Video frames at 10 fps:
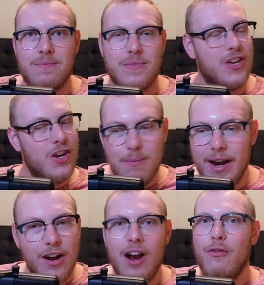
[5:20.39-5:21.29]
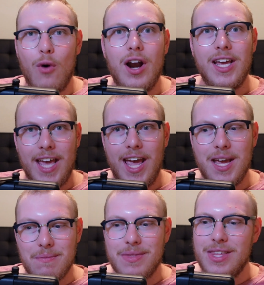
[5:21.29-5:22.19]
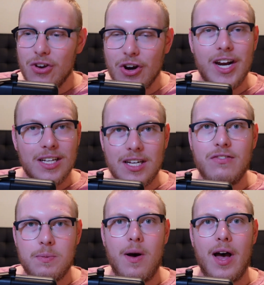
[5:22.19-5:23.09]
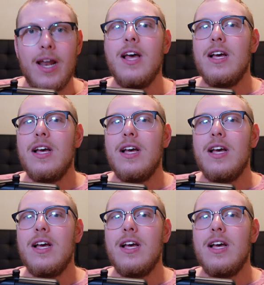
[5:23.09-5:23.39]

You might not have won a game. You're in a tough spot.